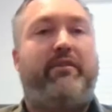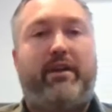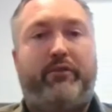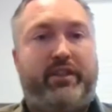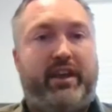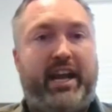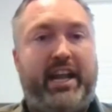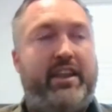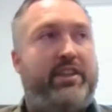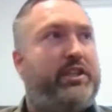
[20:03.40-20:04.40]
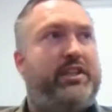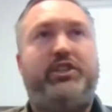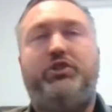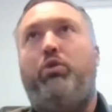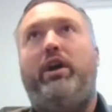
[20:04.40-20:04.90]
of everything. And that this
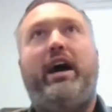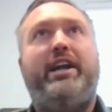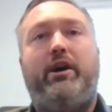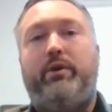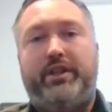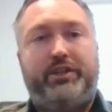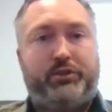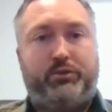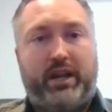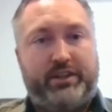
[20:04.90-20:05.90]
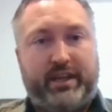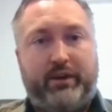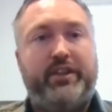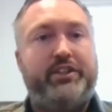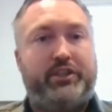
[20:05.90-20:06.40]
is what I know, and this is what I sell,
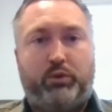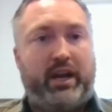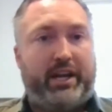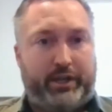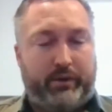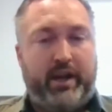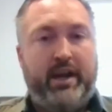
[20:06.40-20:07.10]
and this is what I do.